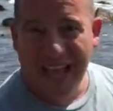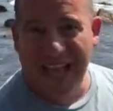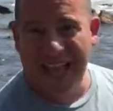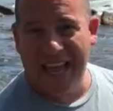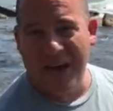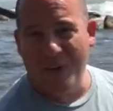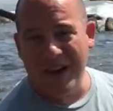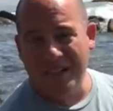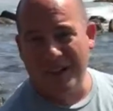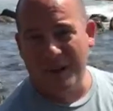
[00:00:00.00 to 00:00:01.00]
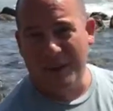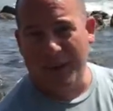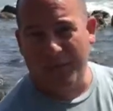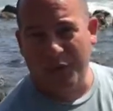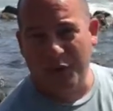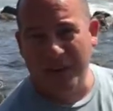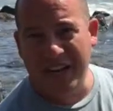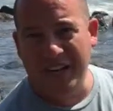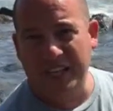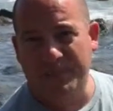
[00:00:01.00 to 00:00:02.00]
And I want to talk about
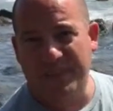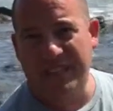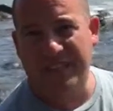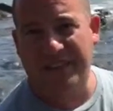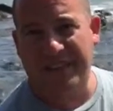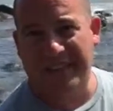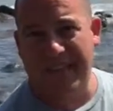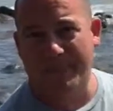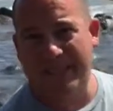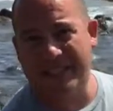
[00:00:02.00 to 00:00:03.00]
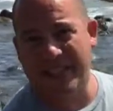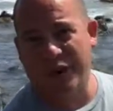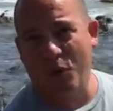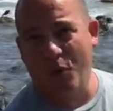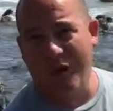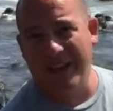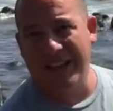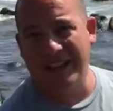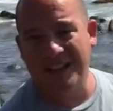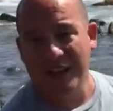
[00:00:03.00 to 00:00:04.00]
three specific topics here. One
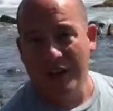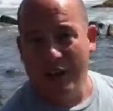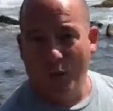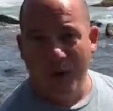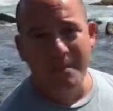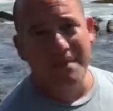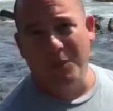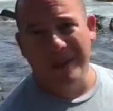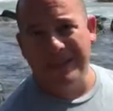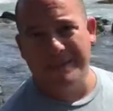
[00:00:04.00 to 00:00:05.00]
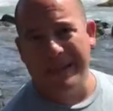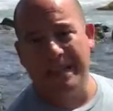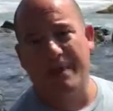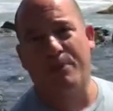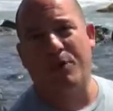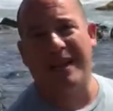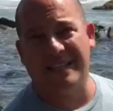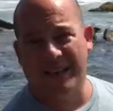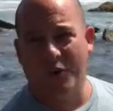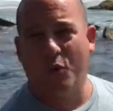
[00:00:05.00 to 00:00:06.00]
is what, what does it mean to be
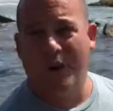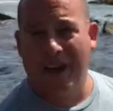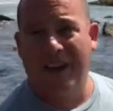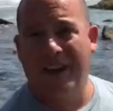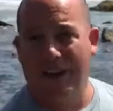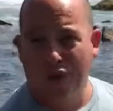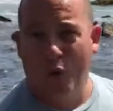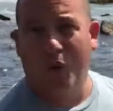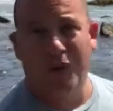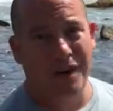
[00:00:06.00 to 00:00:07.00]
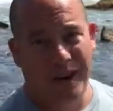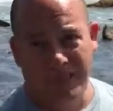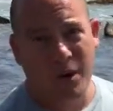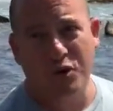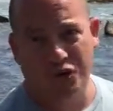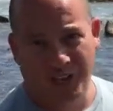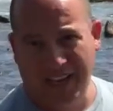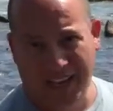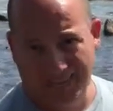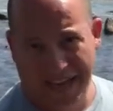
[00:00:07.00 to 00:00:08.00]
present when you're
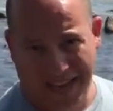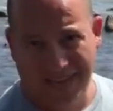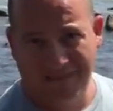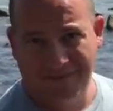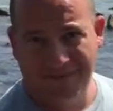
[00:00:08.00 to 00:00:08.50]
emotionally in pain?